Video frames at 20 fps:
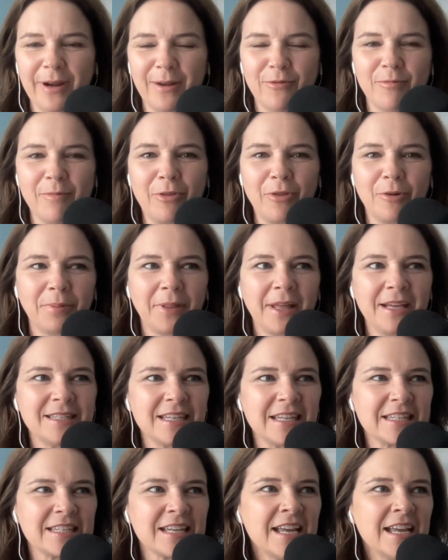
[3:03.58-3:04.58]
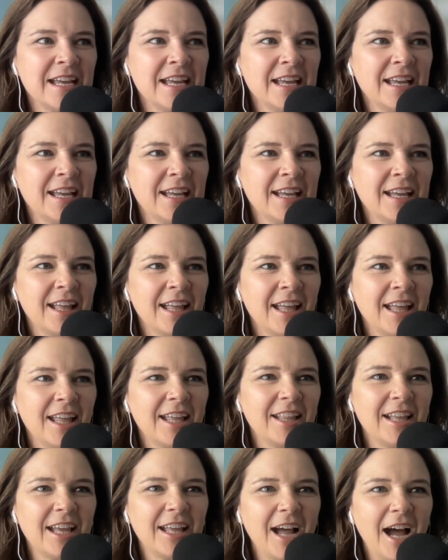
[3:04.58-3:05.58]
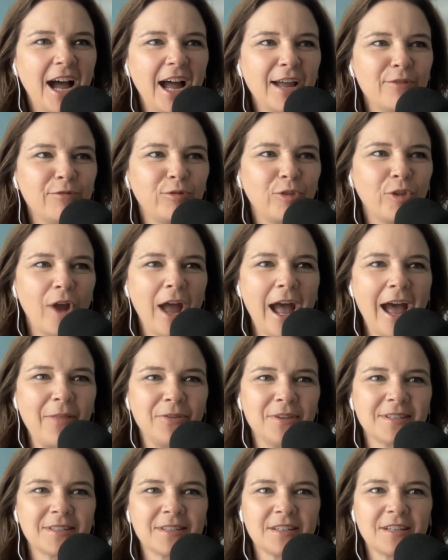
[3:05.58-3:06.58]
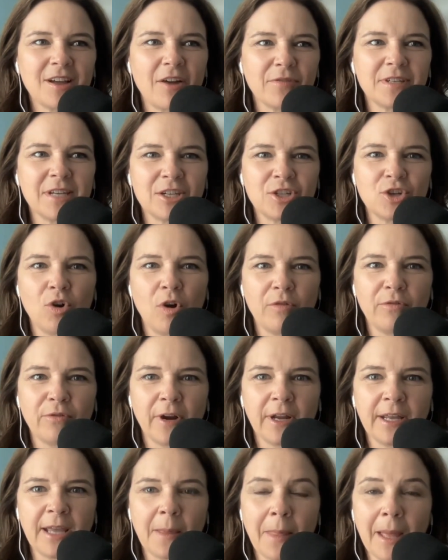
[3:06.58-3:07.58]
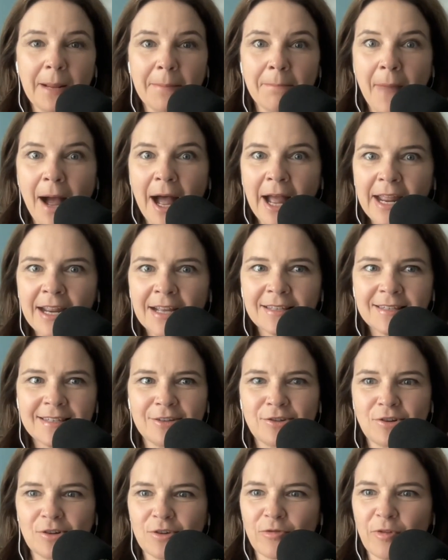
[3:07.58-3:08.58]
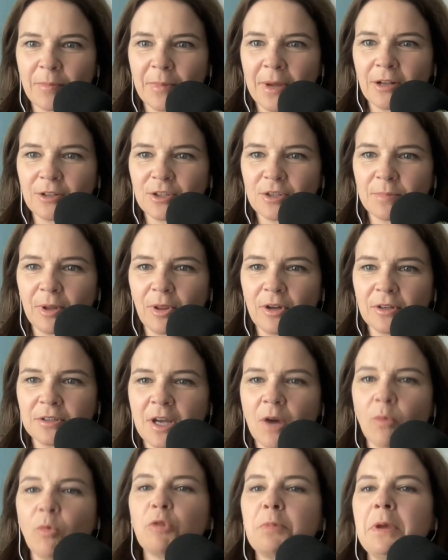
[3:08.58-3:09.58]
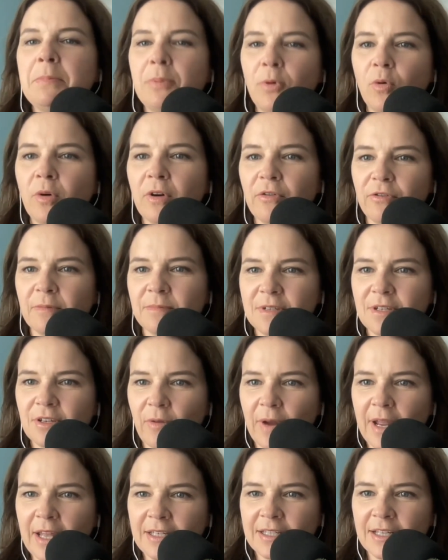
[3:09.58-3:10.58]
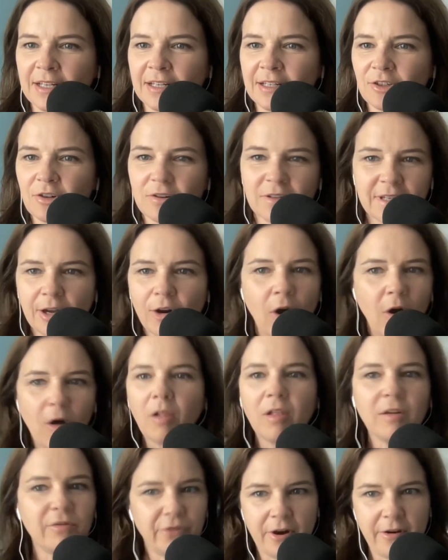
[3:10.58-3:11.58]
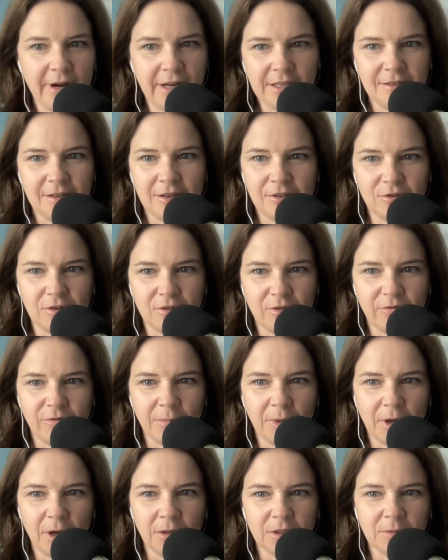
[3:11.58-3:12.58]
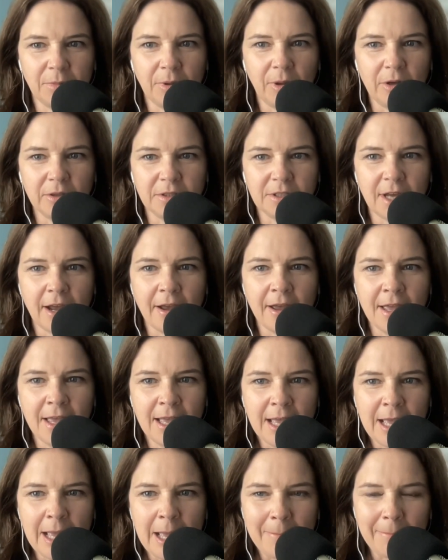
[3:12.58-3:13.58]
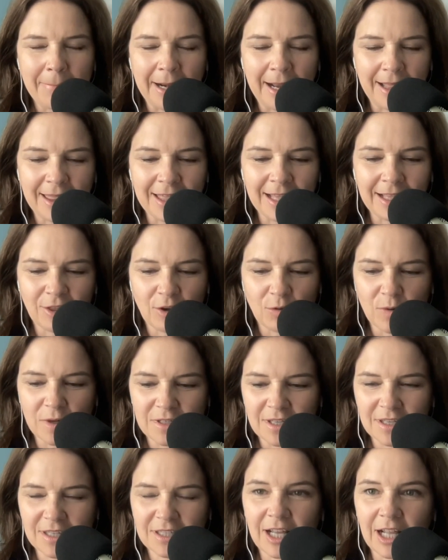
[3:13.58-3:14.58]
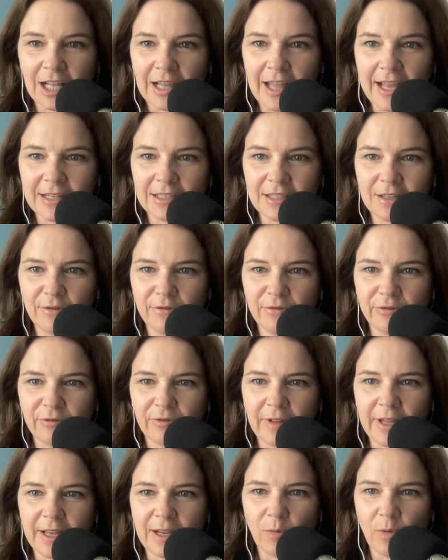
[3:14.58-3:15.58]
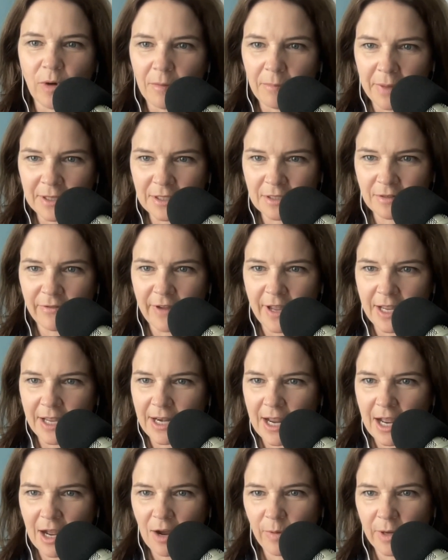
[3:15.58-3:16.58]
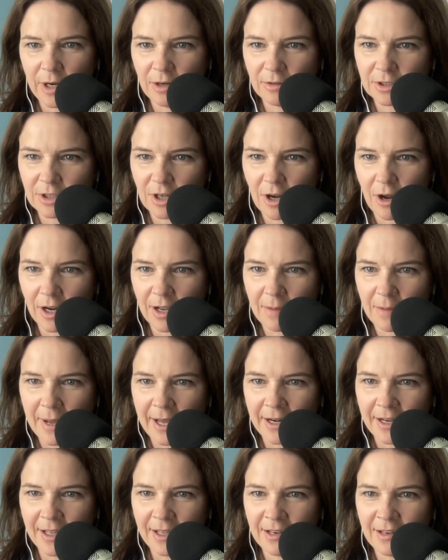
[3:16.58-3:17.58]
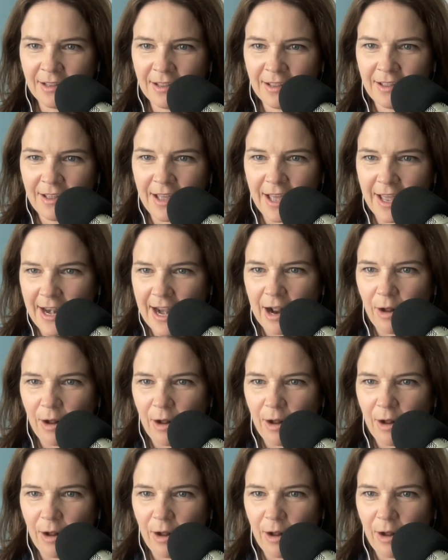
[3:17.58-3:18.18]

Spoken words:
from other places. I have had this conversation over again. Like, my ancestors are from Caltabolota with people who are from Scranton. Turns out all of our ancestors are from Caltabolota. But I think there was this collective, like, we're in Pennsylvania now, we don't talk about it. And now,